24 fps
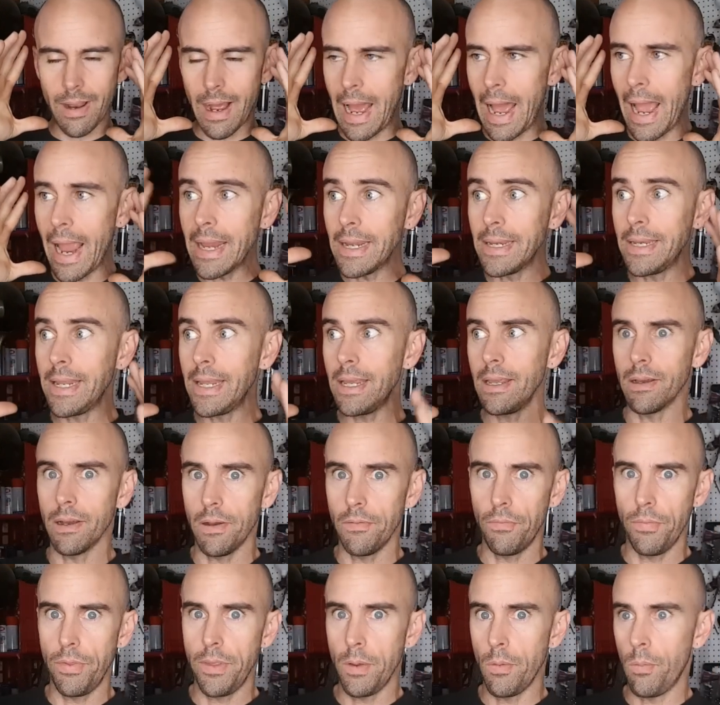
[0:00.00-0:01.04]
idea
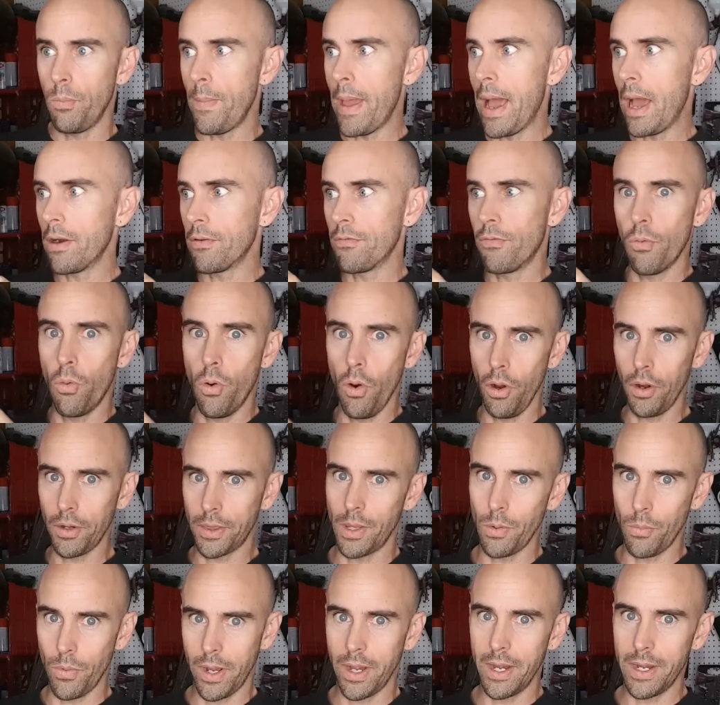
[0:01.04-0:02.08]
of the amount of
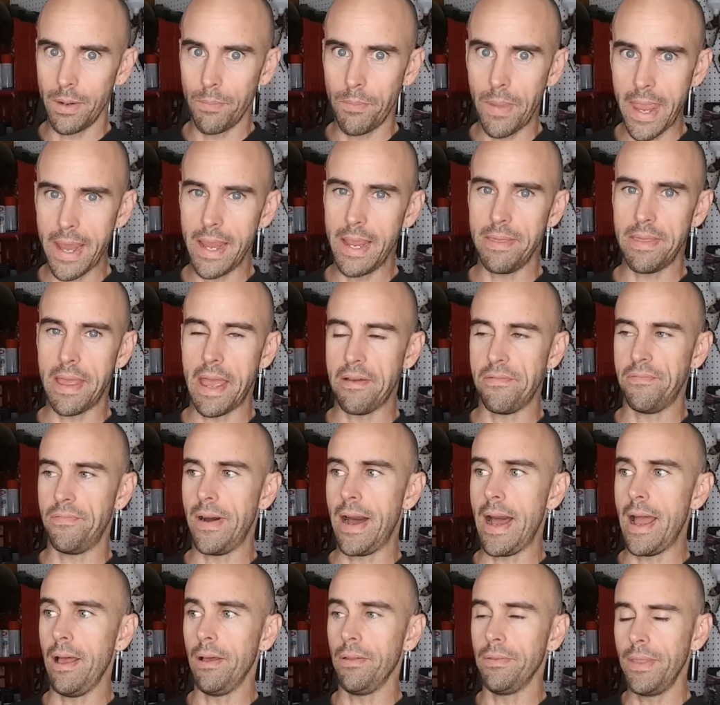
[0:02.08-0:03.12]
work that went into making that
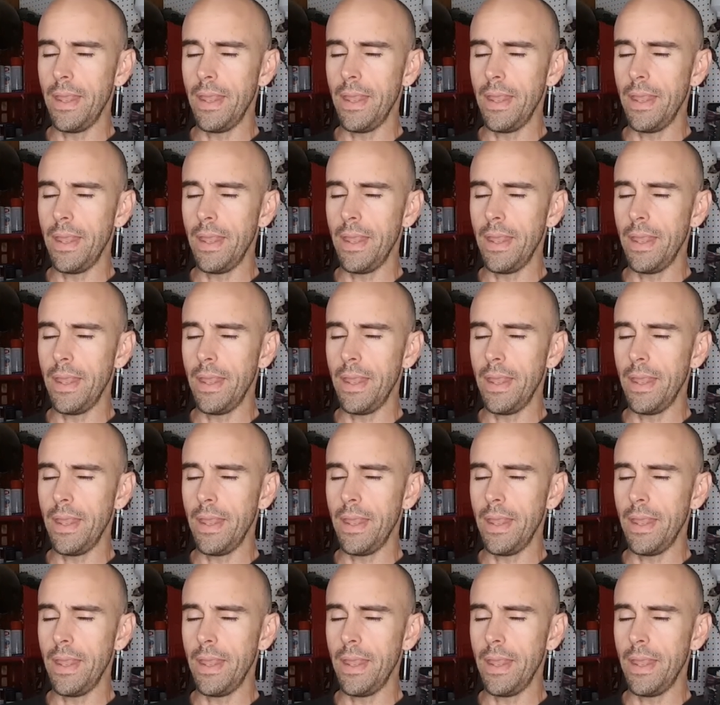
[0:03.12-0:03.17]
file.